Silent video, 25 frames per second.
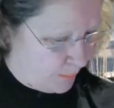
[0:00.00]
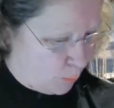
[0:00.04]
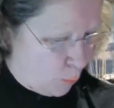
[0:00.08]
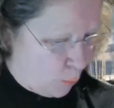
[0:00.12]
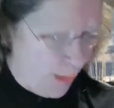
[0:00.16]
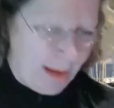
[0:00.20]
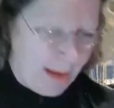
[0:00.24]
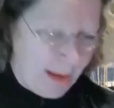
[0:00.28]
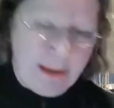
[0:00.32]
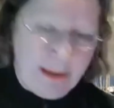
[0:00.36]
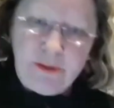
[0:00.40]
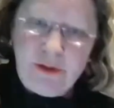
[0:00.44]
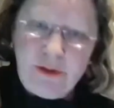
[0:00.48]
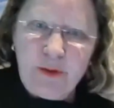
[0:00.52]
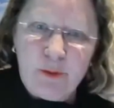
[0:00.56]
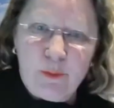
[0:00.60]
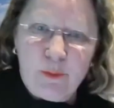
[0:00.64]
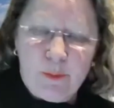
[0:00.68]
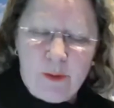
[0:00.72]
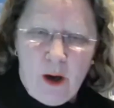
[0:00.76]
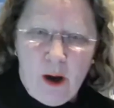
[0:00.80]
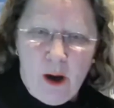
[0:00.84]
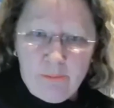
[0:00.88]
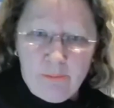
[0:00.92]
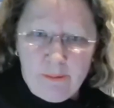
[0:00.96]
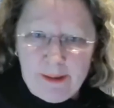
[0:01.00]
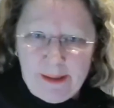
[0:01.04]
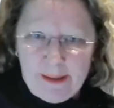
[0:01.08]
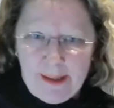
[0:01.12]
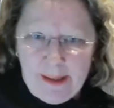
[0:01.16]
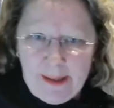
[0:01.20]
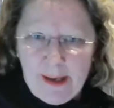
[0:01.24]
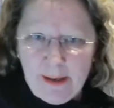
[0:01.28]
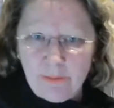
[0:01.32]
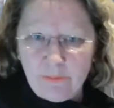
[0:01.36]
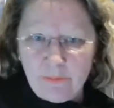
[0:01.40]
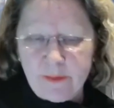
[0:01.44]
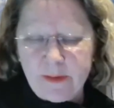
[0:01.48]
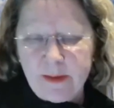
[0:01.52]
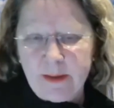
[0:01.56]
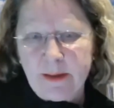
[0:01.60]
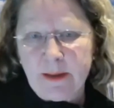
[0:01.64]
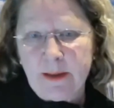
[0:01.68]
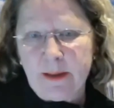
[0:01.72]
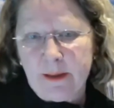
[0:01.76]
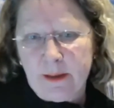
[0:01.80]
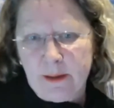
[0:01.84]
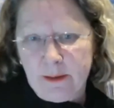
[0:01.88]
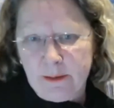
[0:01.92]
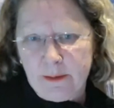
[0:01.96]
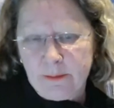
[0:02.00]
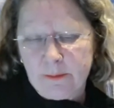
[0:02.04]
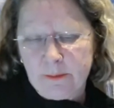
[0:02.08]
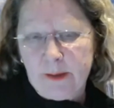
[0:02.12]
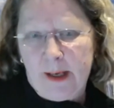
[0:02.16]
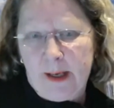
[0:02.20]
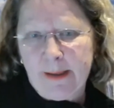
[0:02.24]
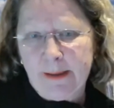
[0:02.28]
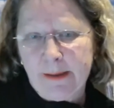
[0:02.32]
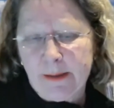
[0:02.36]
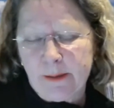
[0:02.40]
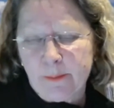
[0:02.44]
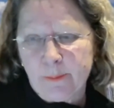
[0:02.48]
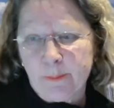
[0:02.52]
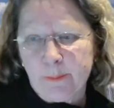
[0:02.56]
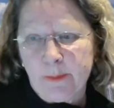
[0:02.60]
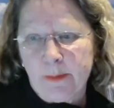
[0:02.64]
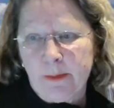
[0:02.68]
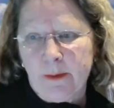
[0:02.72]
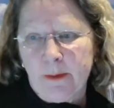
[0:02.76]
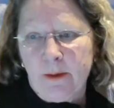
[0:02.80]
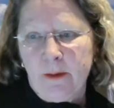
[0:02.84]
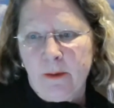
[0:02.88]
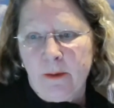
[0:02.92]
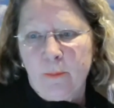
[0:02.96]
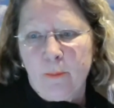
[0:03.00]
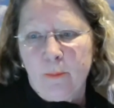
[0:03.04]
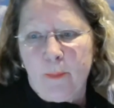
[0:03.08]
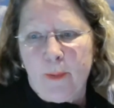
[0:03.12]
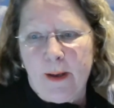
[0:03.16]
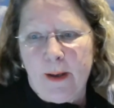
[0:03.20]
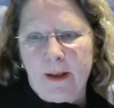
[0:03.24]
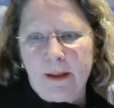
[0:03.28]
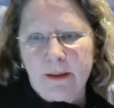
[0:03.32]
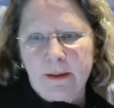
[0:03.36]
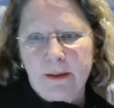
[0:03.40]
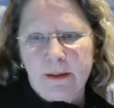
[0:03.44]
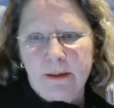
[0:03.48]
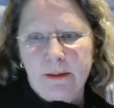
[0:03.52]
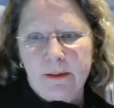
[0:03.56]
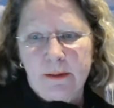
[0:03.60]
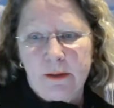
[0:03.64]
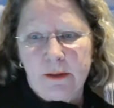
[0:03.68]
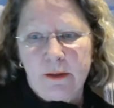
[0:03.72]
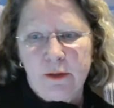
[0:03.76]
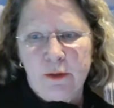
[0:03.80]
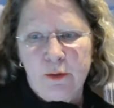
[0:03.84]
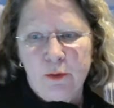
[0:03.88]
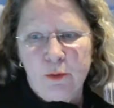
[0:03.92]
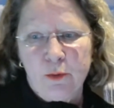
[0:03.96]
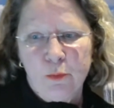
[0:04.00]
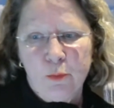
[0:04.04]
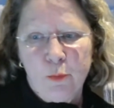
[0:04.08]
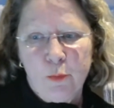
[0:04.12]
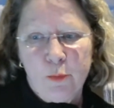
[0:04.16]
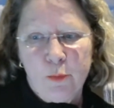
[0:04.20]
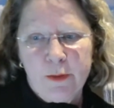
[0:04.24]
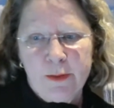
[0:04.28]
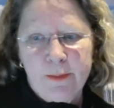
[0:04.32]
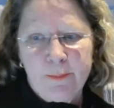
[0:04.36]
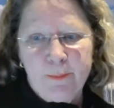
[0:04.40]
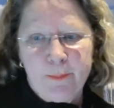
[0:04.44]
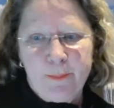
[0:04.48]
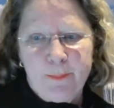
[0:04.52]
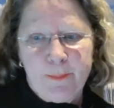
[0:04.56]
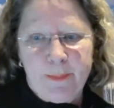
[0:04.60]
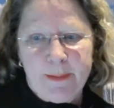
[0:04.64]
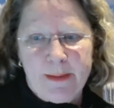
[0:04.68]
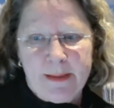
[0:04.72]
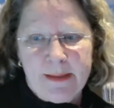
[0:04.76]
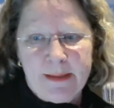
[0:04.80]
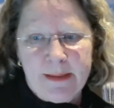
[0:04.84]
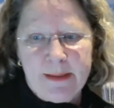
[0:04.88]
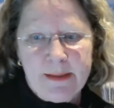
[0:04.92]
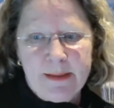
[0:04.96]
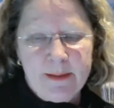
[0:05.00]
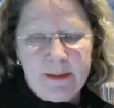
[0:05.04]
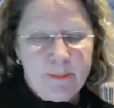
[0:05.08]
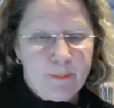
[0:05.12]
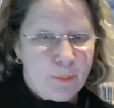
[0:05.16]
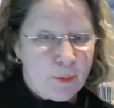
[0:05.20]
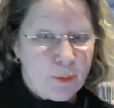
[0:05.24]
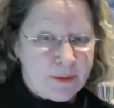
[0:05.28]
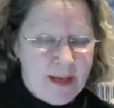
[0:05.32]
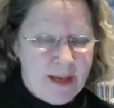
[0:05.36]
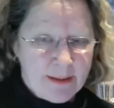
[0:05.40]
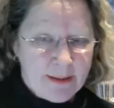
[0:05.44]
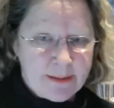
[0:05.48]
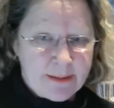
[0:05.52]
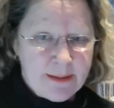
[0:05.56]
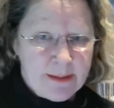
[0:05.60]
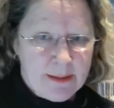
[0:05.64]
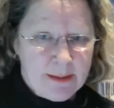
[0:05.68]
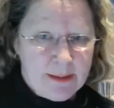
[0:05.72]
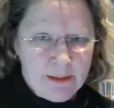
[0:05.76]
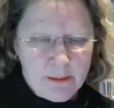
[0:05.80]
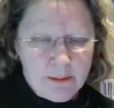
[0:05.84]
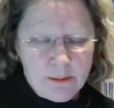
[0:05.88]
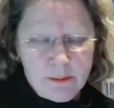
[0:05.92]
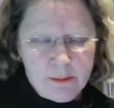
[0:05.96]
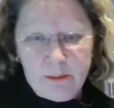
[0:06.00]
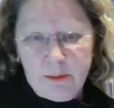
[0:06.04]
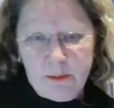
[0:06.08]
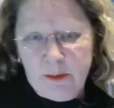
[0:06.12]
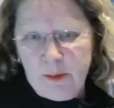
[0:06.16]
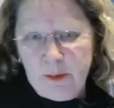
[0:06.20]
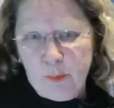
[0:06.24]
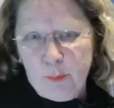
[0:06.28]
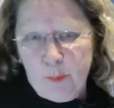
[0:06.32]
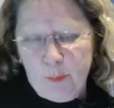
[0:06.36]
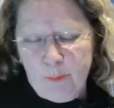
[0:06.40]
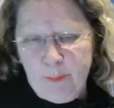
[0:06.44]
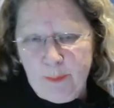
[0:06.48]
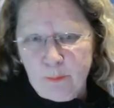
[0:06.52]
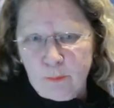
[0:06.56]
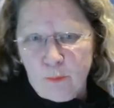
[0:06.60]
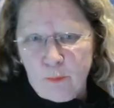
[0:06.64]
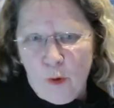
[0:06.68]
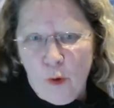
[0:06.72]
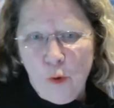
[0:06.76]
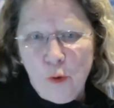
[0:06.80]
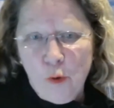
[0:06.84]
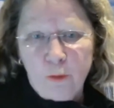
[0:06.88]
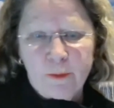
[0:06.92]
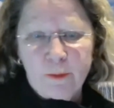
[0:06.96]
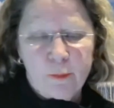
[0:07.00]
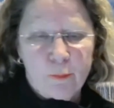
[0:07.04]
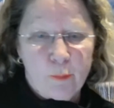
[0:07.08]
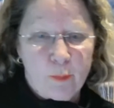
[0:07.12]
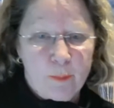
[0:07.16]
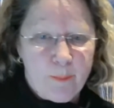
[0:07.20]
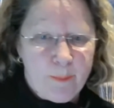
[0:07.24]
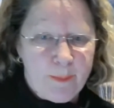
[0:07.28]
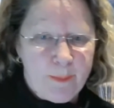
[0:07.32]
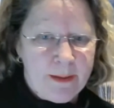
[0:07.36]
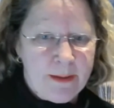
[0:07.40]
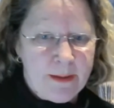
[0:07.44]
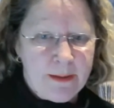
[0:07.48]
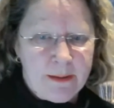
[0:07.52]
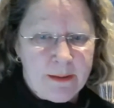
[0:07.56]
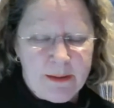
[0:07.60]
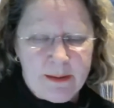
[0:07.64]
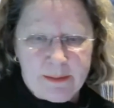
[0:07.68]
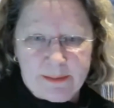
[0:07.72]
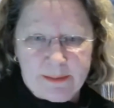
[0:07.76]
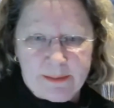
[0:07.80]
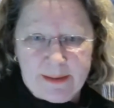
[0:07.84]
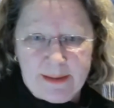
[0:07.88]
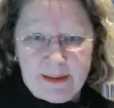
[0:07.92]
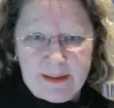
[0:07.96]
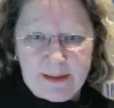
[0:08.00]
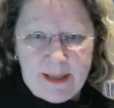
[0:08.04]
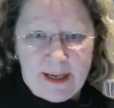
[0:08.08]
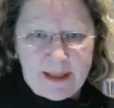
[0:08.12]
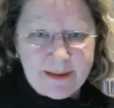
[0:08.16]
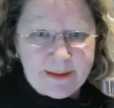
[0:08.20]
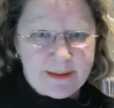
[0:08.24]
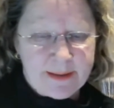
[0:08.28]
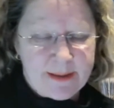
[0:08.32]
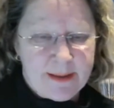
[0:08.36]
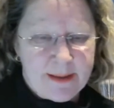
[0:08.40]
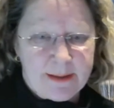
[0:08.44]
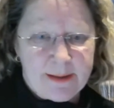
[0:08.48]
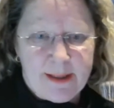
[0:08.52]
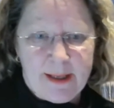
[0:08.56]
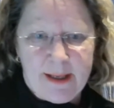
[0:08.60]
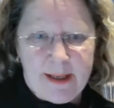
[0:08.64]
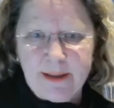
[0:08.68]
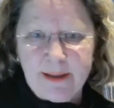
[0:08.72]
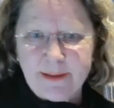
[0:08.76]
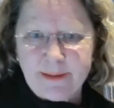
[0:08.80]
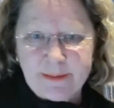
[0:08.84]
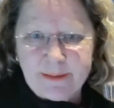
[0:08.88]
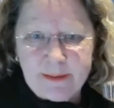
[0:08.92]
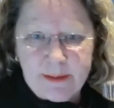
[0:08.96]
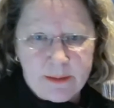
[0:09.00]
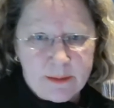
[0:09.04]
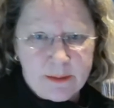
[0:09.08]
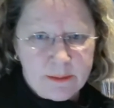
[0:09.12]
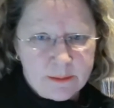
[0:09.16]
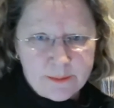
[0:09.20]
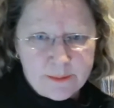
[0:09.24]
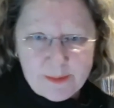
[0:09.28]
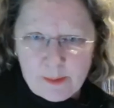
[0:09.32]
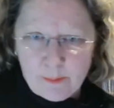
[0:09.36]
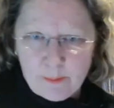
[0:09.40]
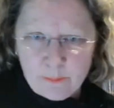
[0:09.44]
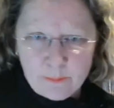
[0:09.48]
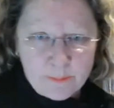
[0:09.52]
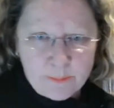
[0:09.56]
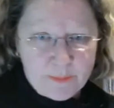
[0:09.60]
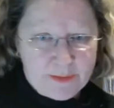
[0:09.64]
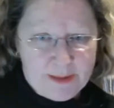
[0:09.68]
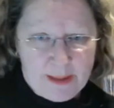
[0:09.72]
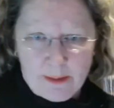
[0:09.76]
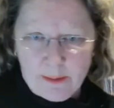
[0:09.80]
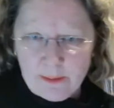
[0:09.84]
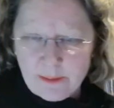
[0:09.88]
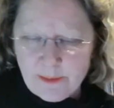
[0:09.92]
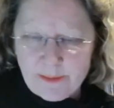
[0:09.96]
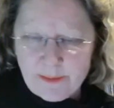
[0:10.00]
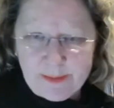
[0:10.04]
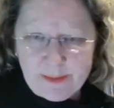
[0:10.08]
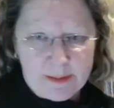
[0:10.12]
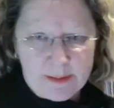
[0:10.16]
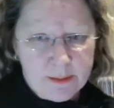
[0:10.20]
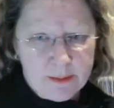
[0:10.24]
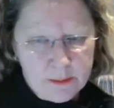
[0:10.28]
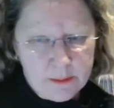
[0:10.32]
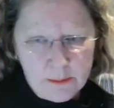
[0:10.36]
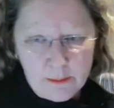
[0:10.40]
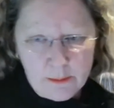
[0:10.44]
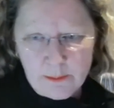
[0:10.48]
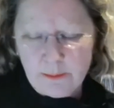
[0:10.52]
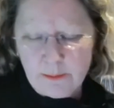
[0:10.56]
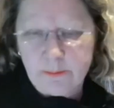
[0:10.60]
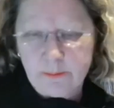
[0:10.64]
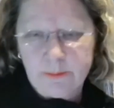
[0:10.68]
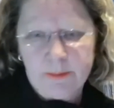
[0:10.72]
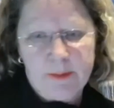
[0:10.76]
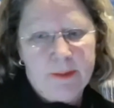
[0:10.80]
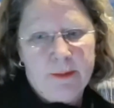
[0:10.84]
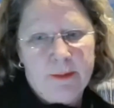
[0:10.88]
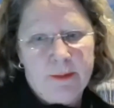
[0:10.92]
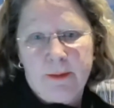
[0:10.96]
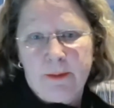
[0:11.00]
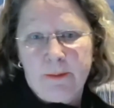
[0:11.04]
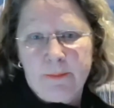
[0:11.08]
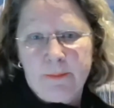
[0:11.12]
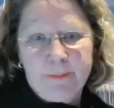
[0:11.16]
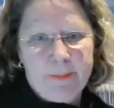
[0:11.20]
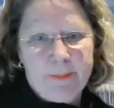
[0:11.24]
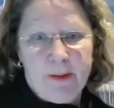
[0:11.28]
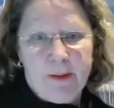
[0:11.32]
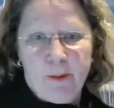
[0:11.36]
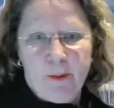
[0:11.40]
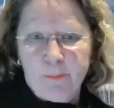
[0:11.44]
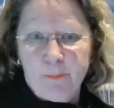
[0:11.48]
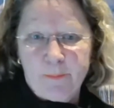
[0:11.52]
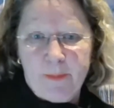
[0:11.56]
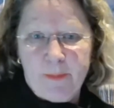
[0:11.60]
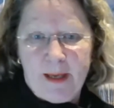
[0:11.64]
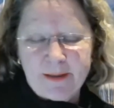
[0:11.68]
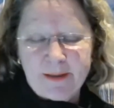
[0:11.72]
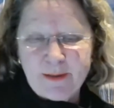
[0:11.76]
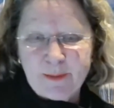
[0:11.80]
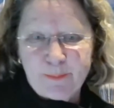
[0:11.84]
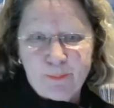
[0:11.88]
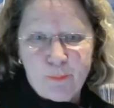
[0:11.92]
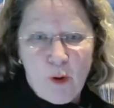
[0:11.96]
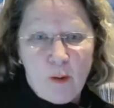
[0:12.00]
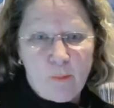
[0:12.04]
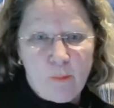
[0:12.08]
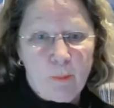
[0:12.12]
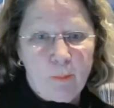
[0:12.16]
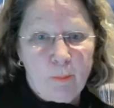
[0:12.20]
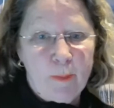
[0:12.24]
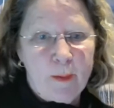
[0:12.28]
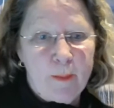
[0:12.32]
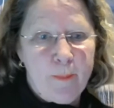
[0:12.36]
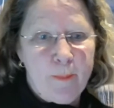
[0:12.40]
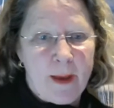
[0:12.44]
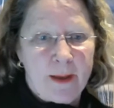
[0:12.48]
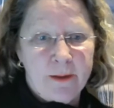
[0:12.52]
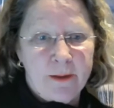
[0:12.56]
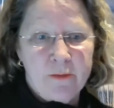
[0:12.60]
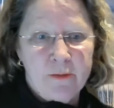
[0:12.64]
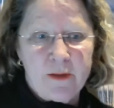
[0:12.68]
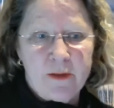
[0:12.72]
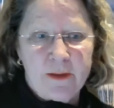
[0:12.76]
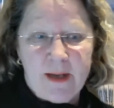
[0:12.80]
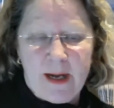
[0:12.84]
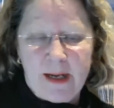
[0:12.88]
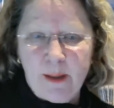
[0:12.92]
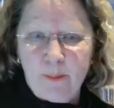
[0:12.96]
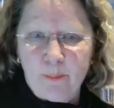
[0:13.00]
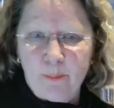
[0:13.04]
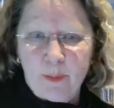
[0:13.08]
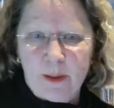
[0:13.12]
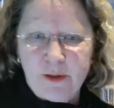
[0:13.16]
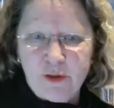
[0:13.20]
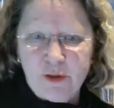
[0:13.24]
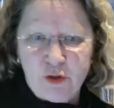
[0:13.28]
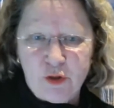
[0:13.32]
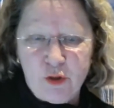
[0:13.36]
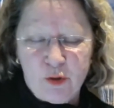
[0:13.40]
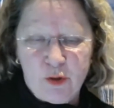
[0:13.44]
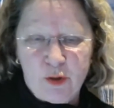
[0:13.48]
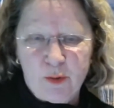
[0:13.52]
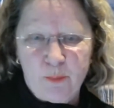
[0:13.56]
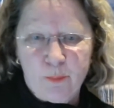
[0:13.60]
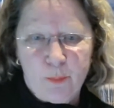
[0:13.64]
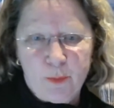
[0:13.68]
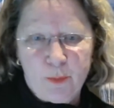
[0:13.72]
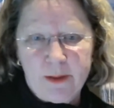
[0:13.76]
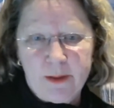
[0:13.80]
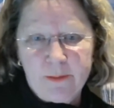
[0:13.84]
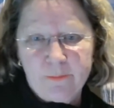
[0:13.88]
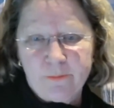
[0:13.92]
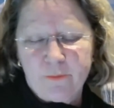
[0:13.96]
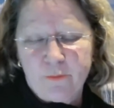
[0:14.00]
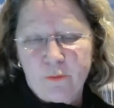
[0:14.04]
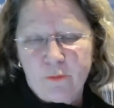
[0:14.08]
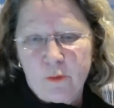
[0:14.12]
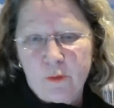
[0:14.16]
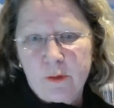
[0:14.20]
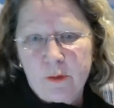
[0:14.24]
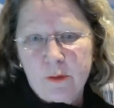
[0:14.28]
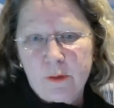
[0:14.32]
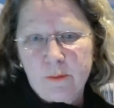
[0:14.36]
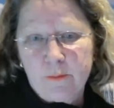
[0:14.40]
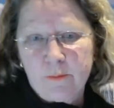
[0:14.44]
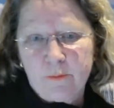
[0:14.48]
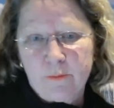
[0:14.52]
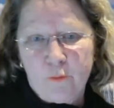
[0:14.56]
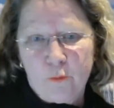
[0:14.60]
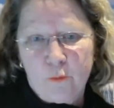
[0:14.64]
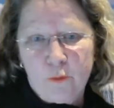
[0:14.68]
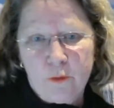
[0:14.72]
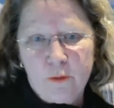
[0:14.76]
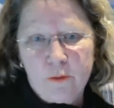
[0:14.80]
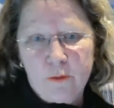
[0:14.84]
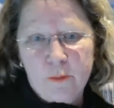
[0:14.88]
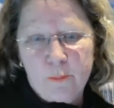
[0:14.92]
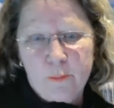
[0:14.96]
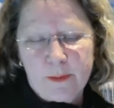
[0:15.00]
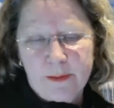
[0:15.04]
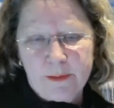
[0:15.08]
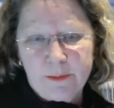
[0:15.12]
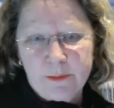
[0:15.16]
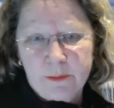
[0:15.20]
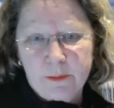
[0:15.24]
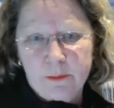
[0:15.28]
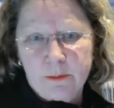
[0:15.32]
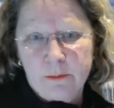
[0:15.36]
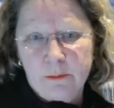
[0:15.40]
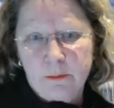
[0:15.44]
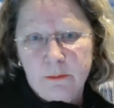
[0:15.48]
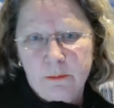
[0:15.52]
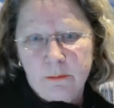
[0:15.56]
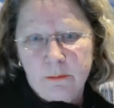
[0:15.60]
weight to an already heavy item, but you would be protecting it. It would be rolled. It would be nicely encased in some stainless steel, and that's probably better than any place you could put it for the winter.